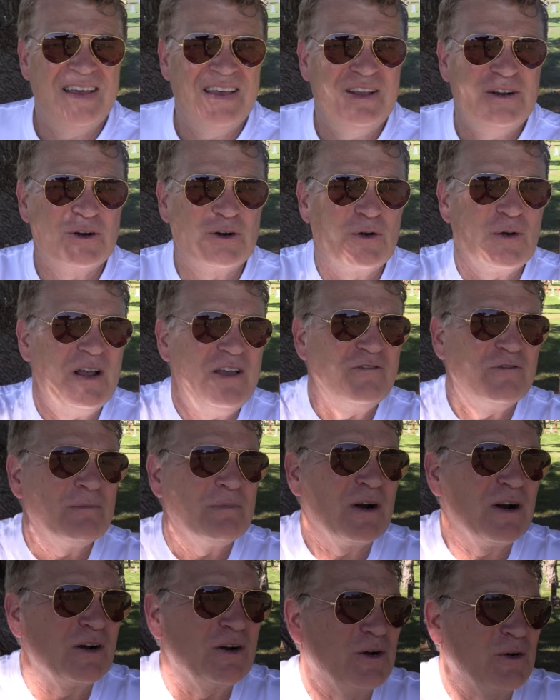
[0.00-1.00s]
your grave
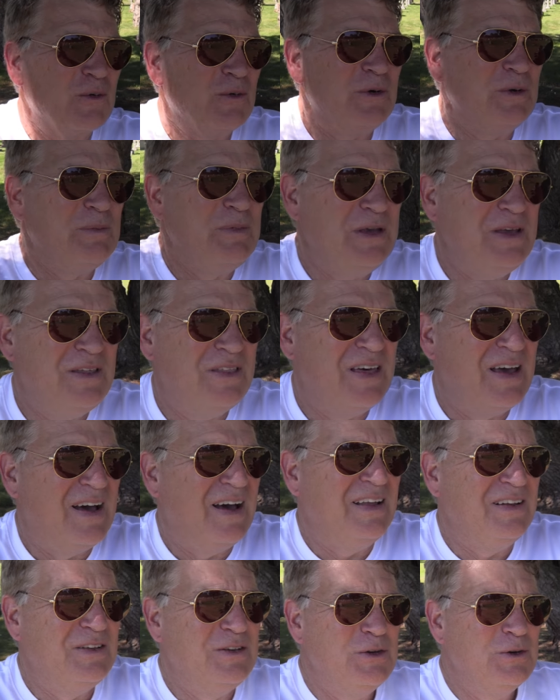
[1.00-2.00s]
marker will be
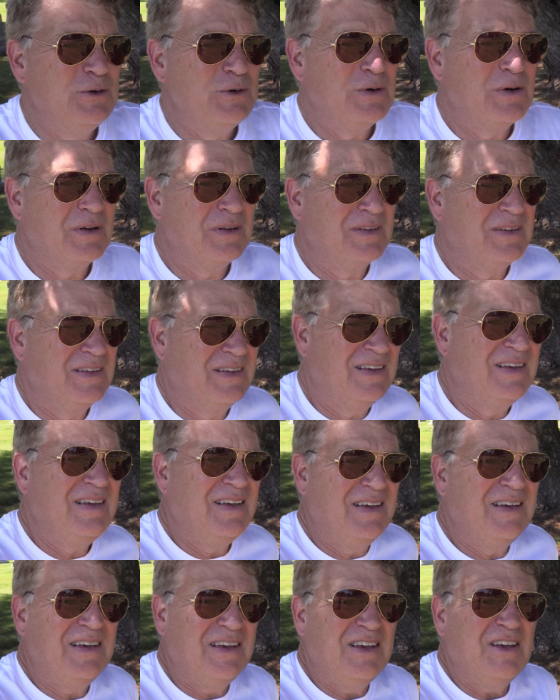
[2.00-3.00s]
that you
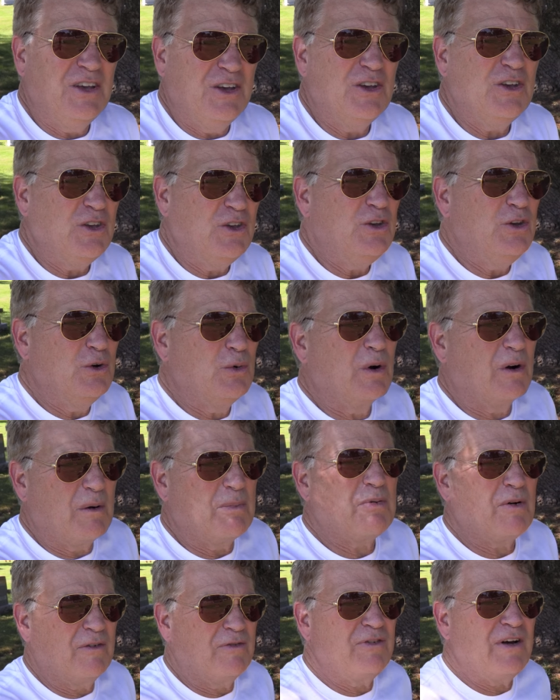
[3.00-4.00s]
you were a
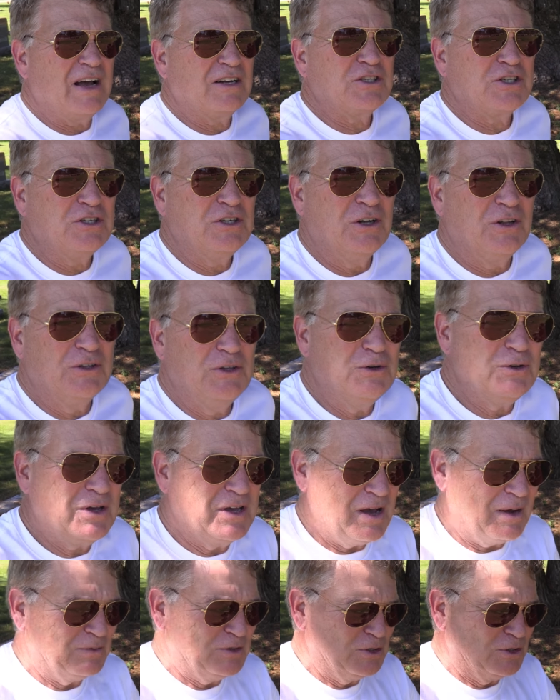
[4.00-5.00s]
professional, you
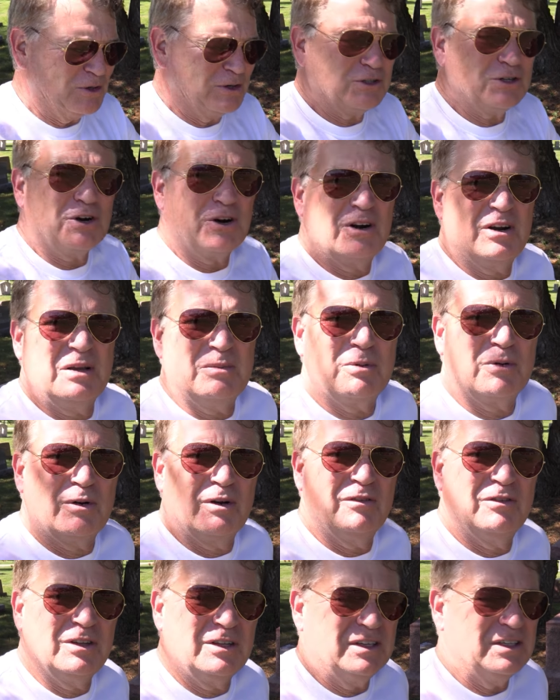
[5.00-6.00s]
kept your attorney
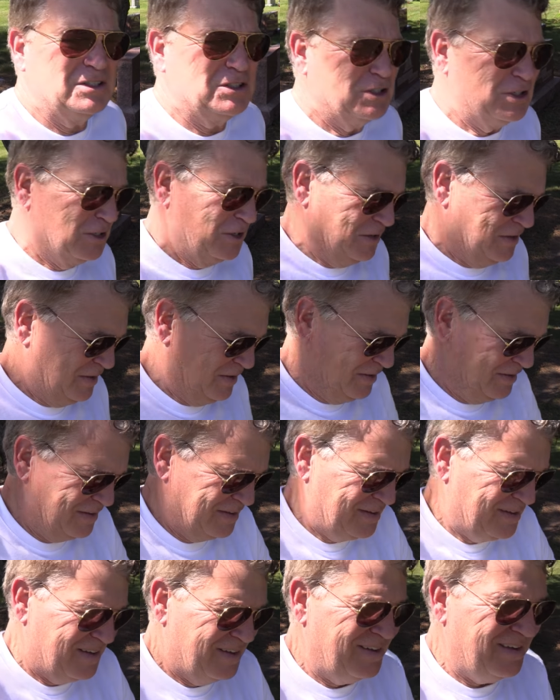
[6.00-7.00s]
privilege.
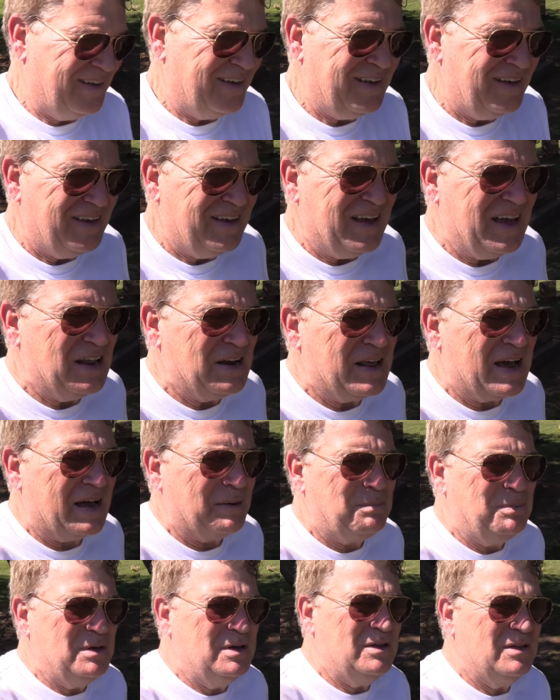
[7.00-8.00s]
And
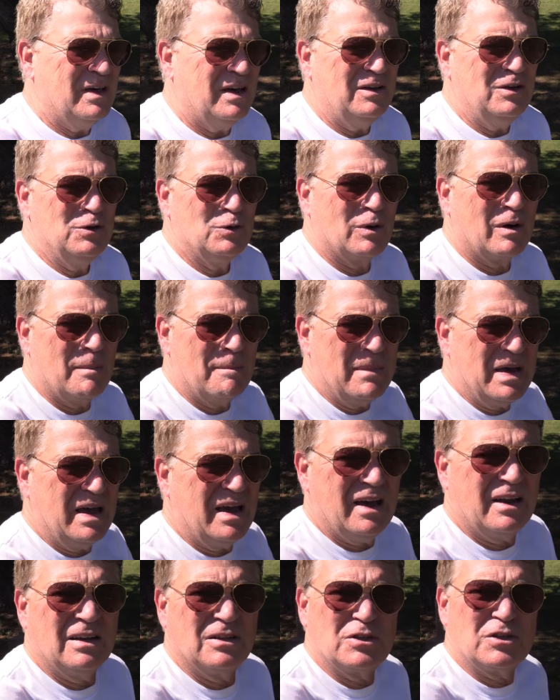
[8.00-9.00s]
not be that you were a
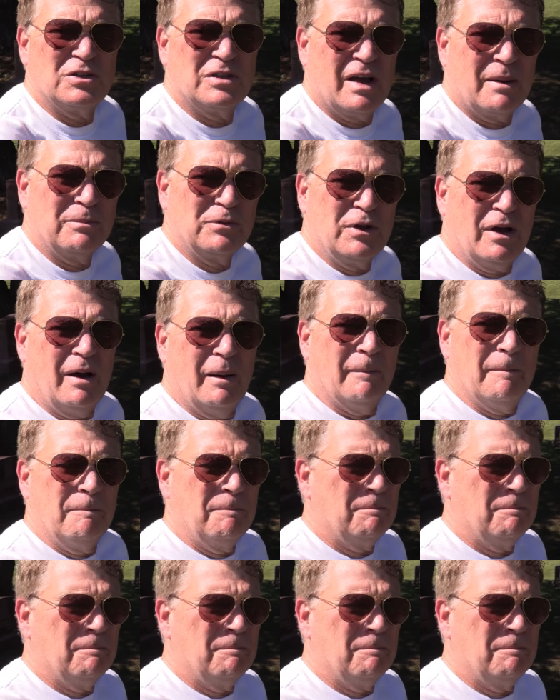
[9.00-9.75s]
man and stepped up